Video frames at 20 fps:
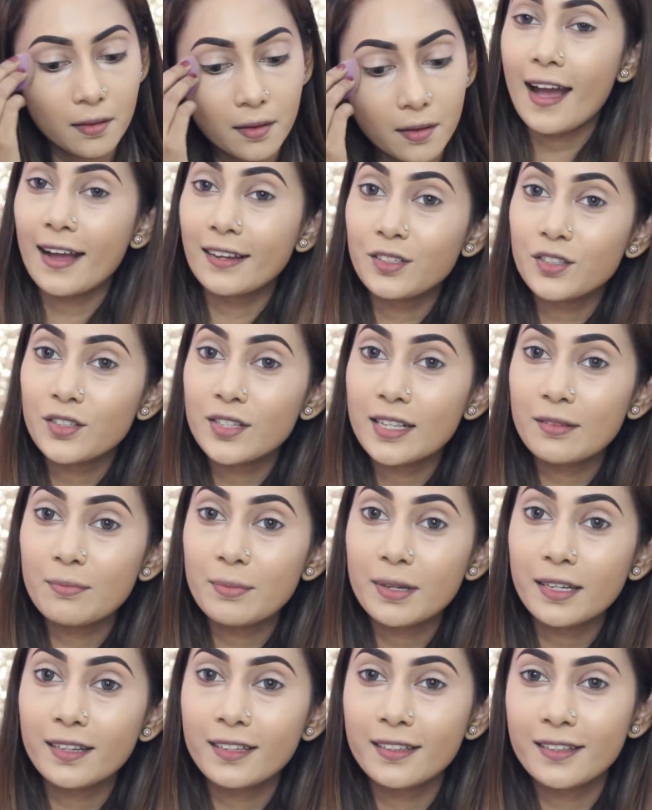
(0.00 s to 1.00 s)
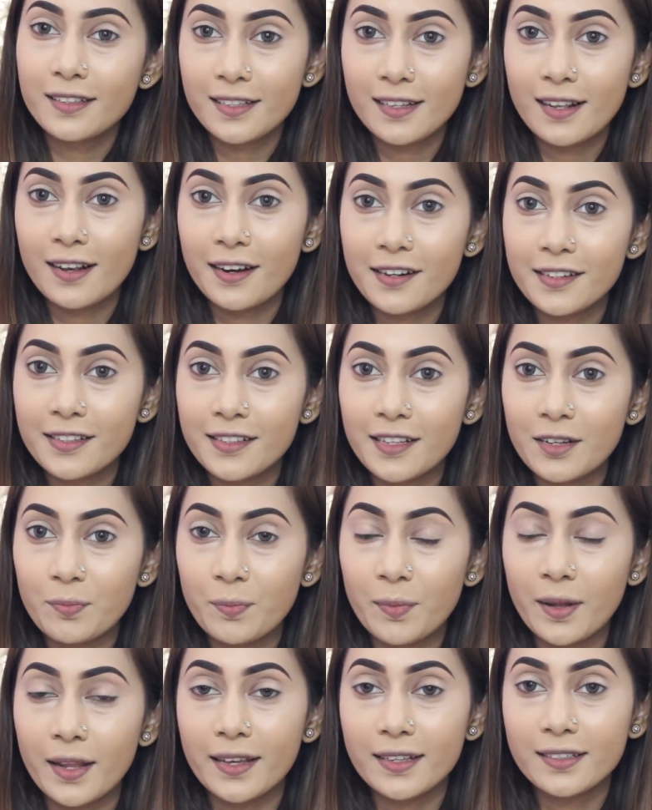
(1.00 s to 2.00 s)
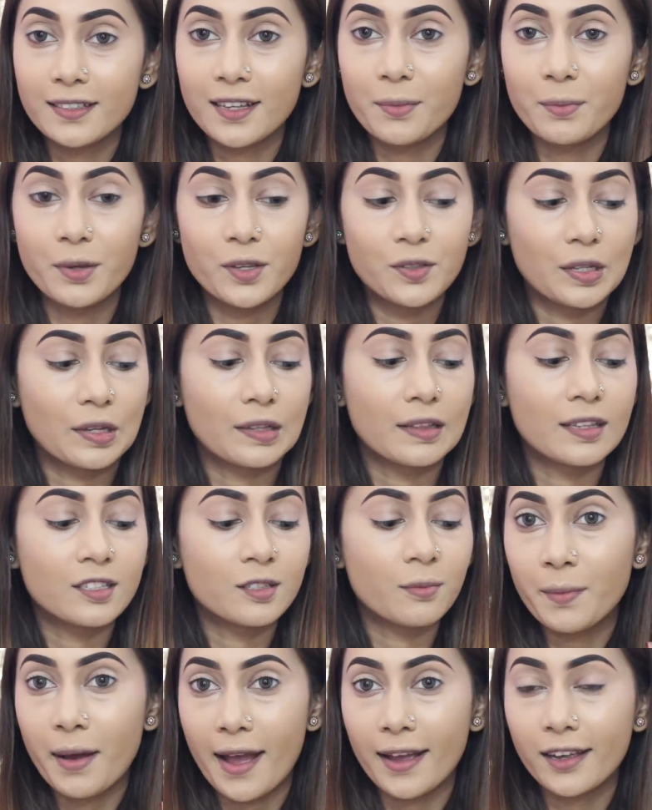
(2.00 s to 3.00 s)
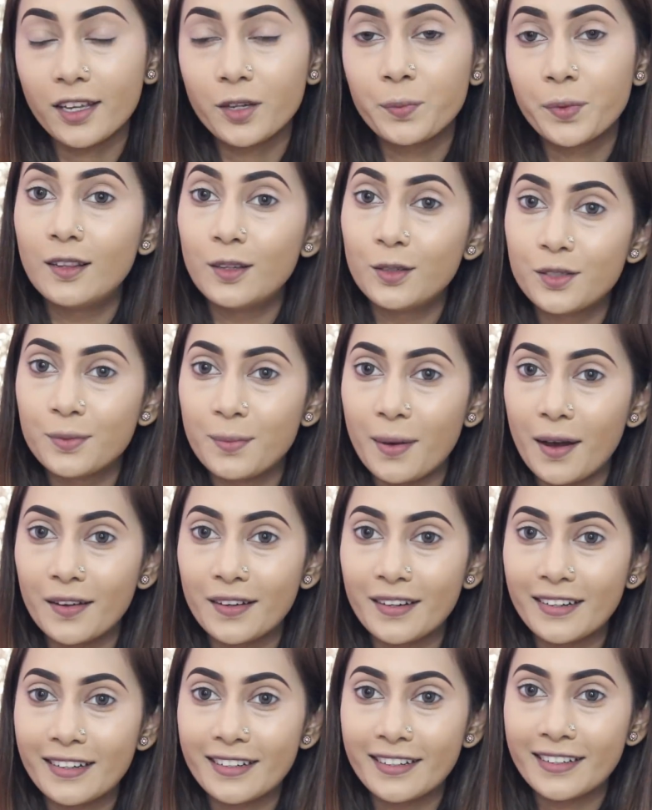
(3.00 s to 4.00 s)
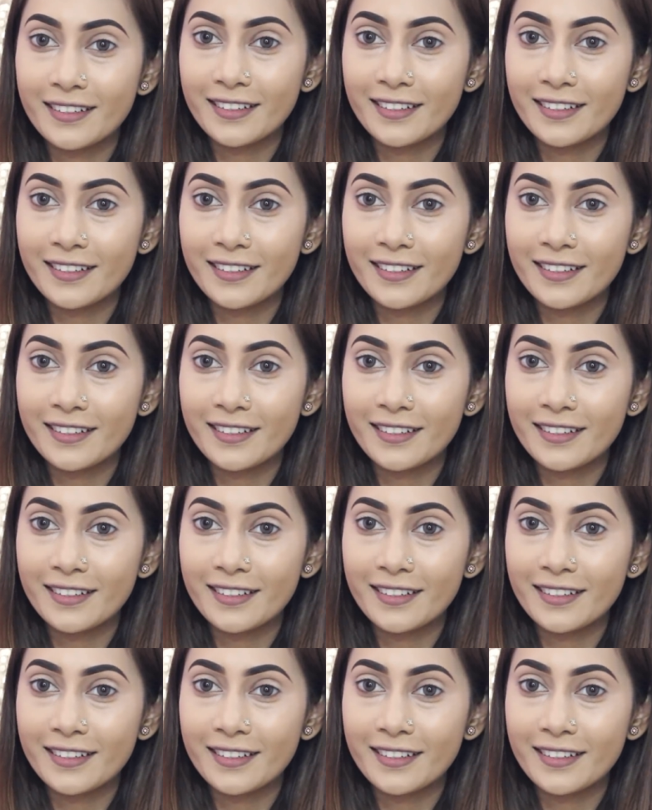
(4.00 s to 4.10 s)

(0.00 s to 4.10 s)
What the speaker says: And to set my concealers in place, I'm using this MAC loose powder.